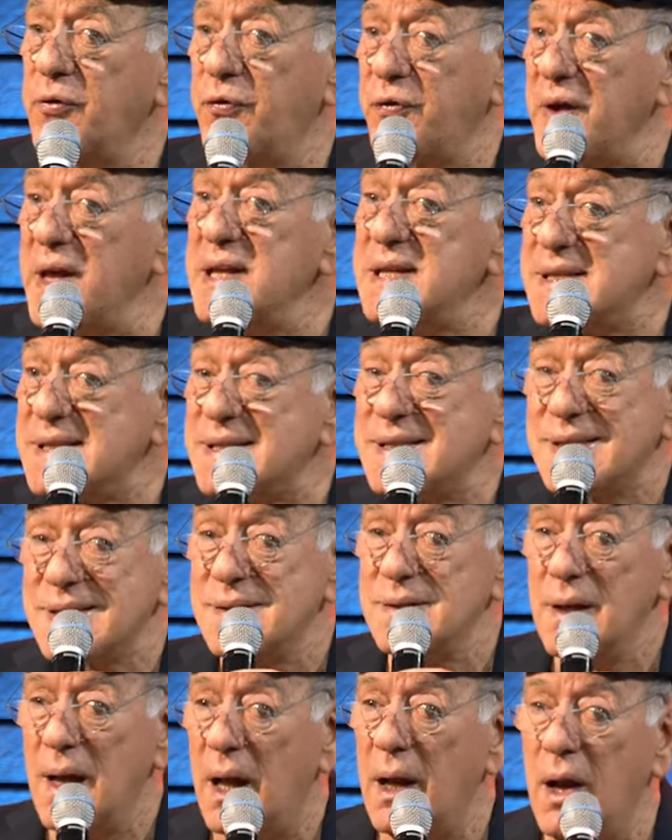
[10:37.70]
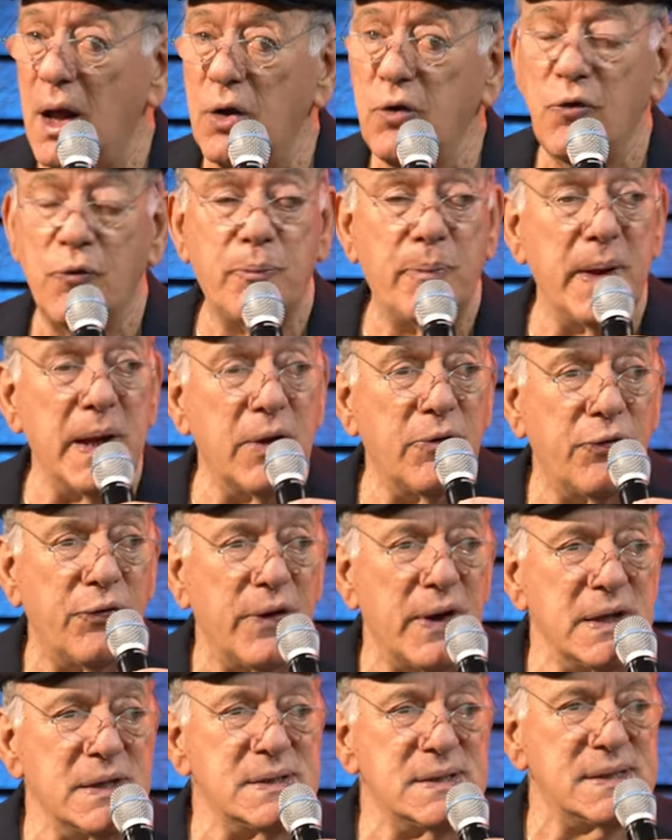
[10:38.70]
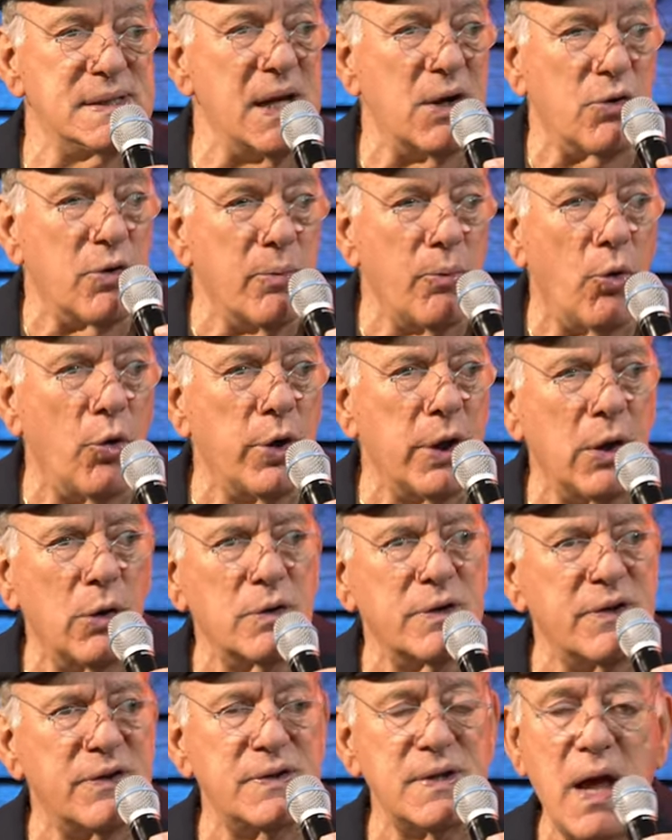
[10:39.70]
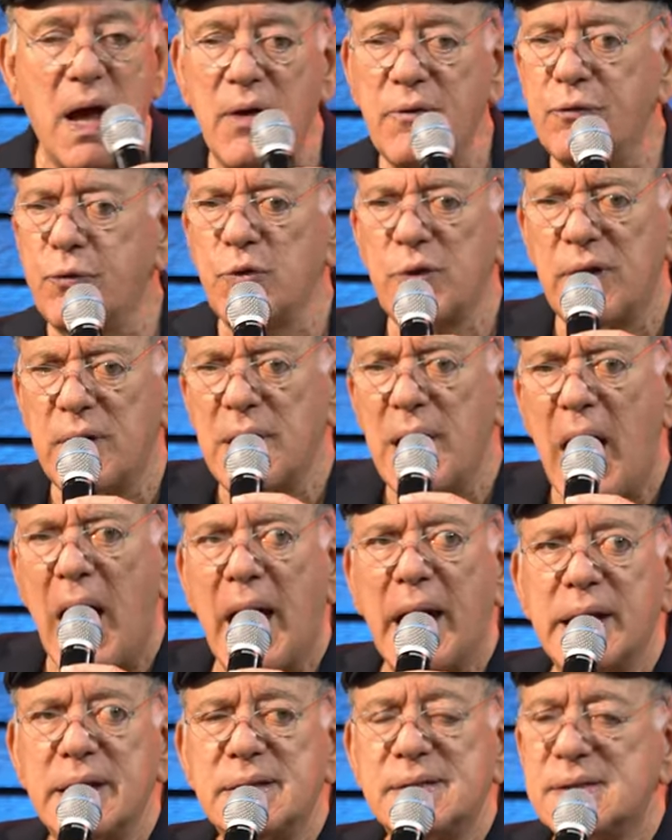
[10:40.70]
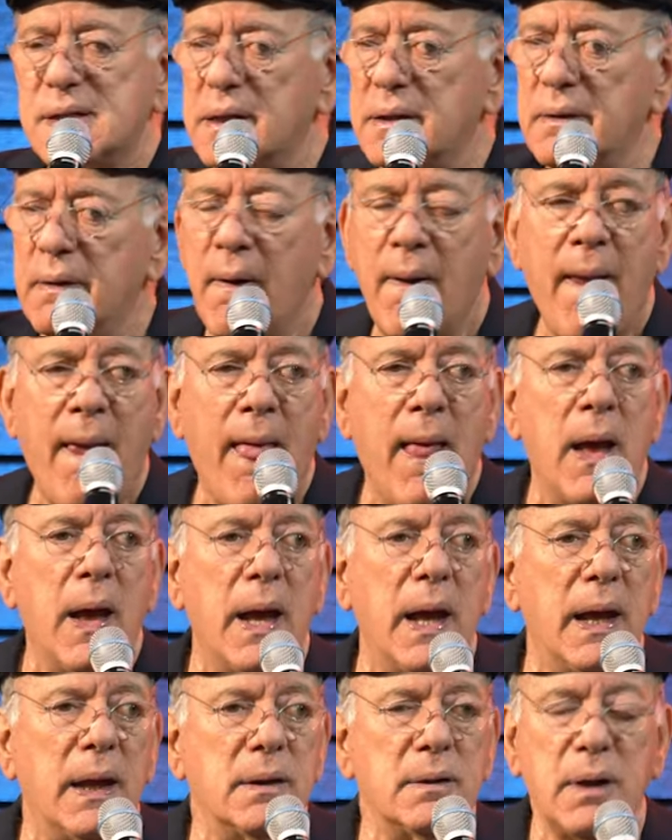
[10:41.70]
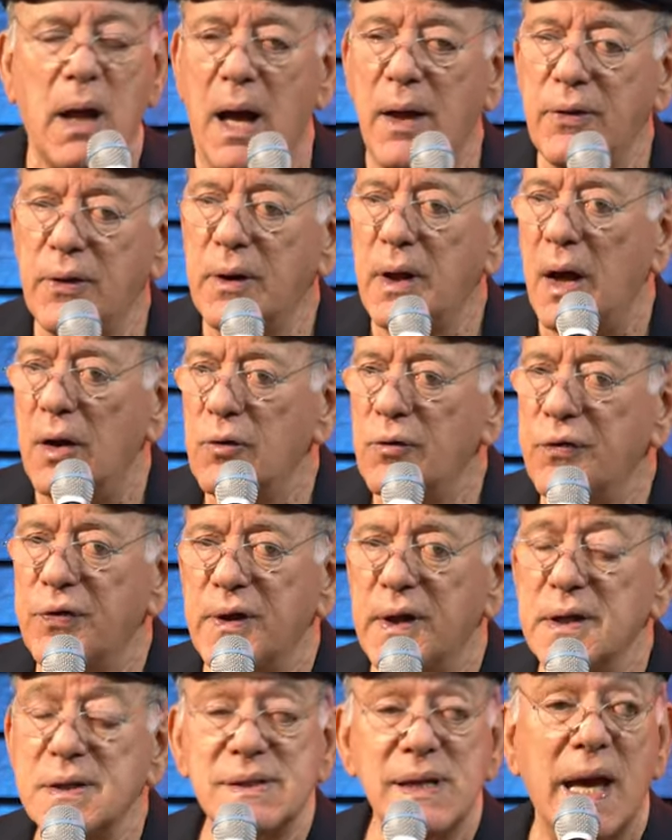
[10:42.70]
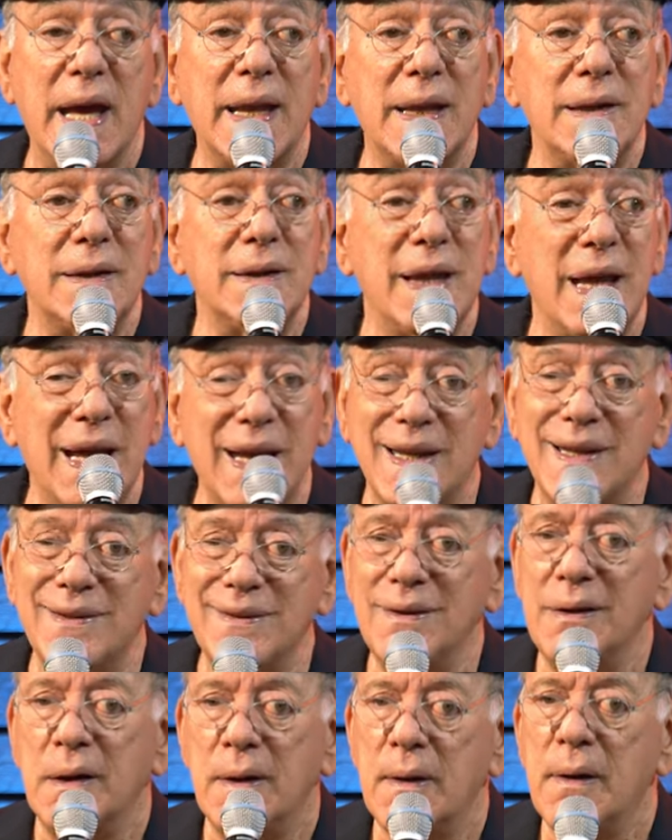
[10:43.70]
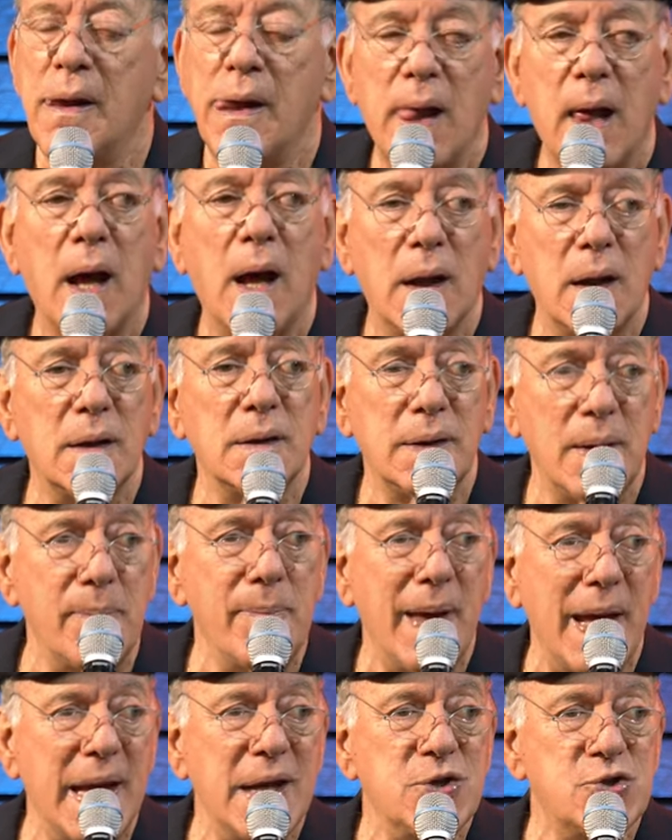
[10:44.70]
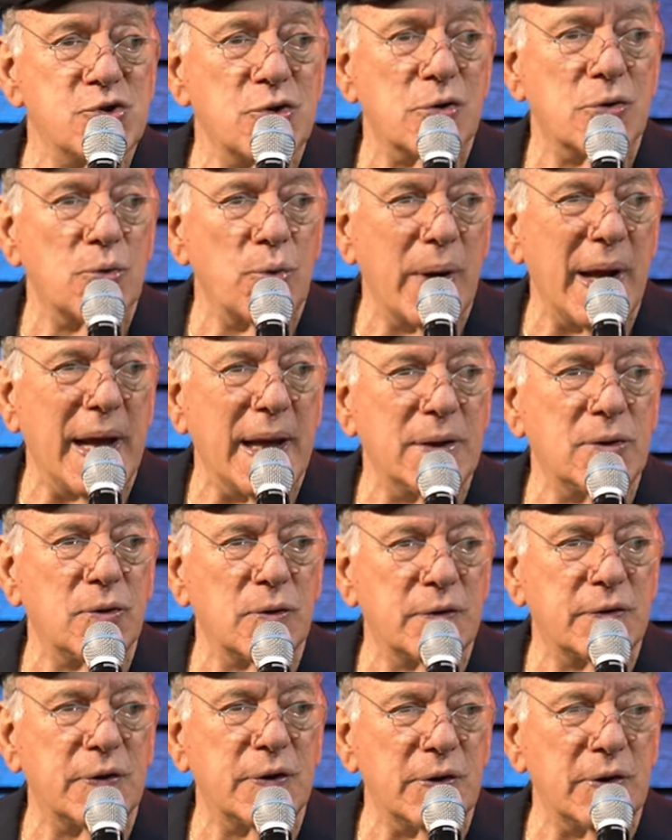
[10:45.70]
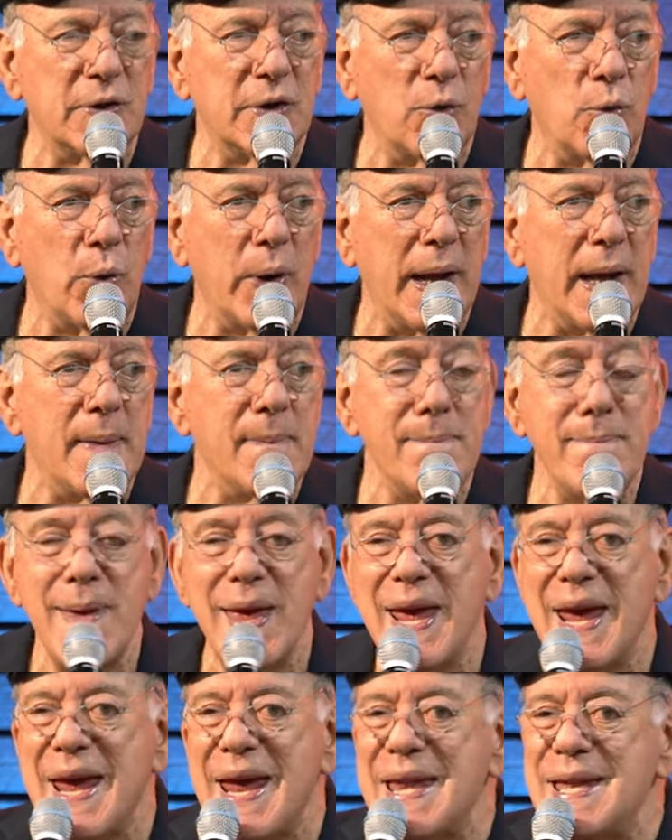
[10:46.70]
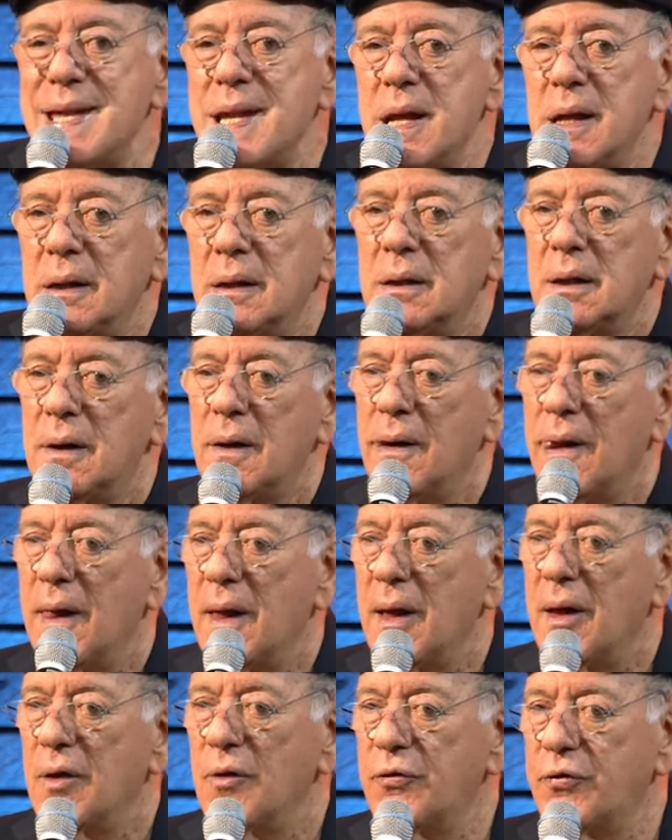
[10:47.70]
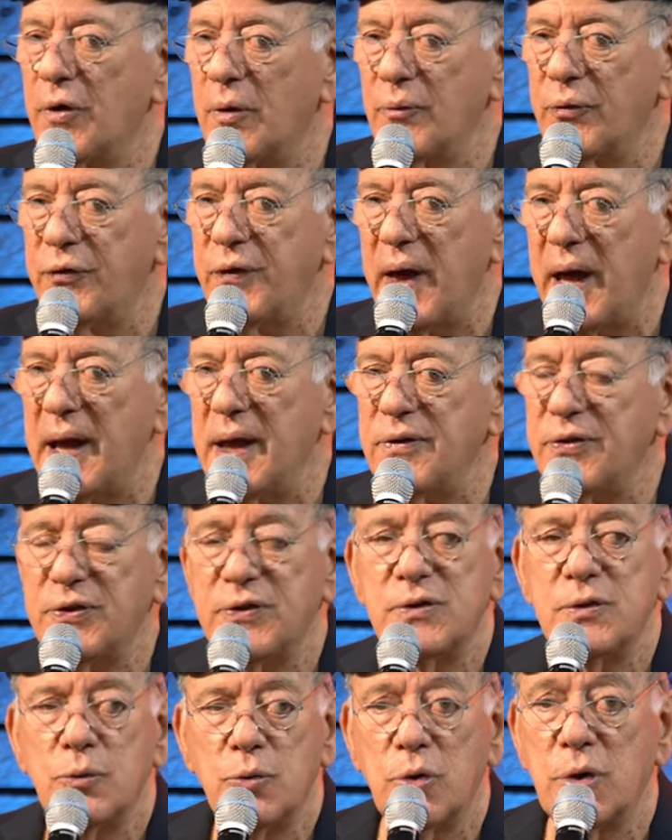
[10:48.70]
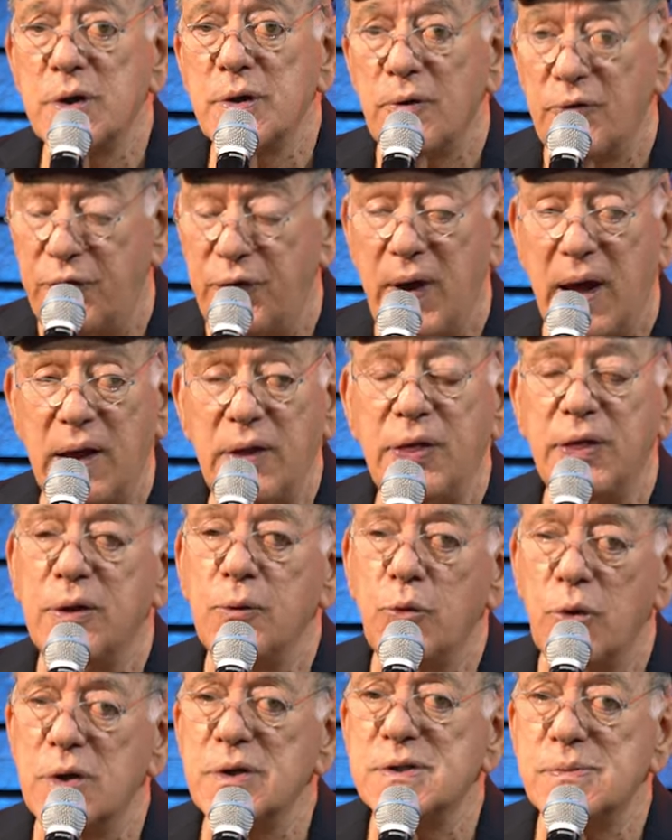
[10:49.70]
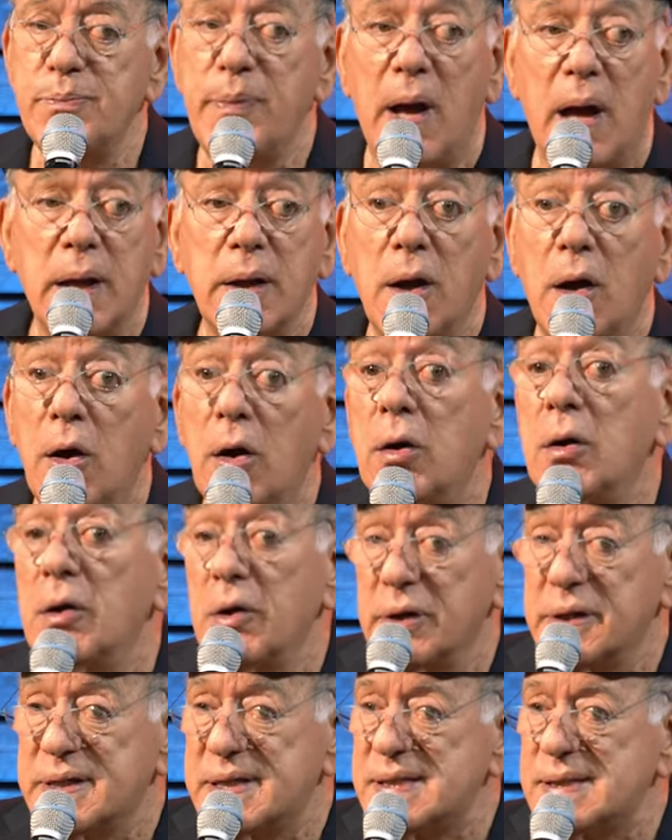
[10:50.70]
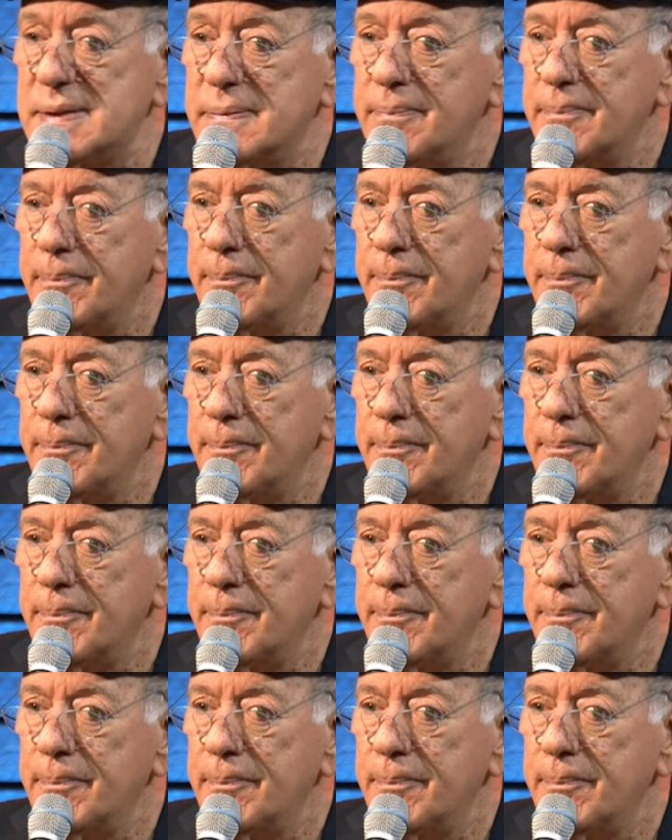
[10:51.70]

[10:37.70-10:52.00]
feasts, a lot of big feasts, ceremonial stuff with lights and other kind of things. And then the major way to turn away men from faith was by harlots.